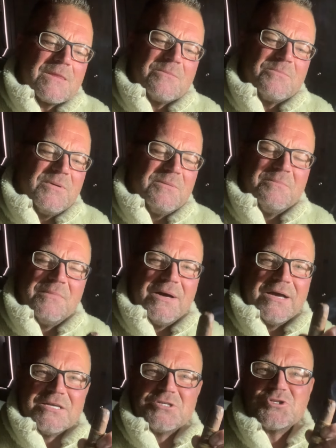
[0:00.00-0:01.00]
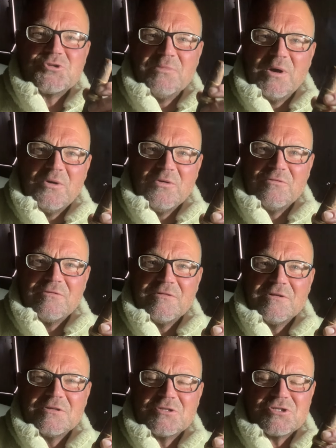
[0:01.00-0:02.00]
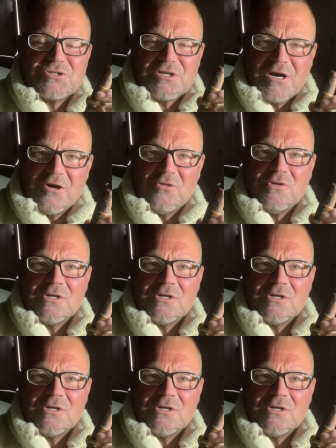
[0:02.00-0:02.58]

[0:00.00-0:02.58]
But mate, smooth, so